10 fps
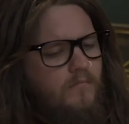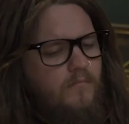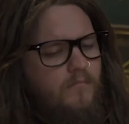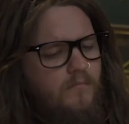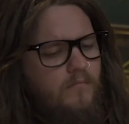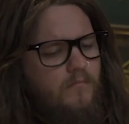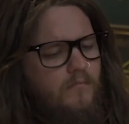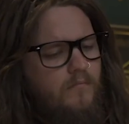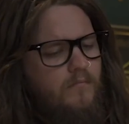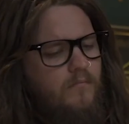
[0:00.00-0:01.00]

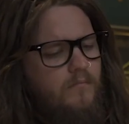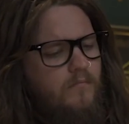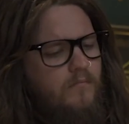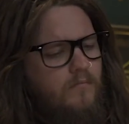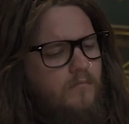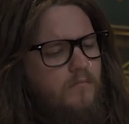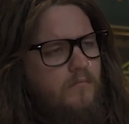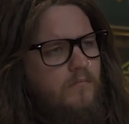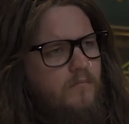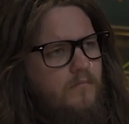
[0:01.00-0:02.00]

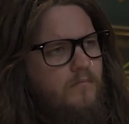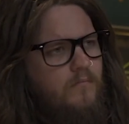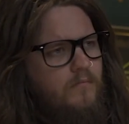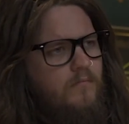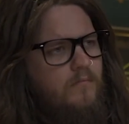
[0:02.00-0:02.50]
The person shown says nothing.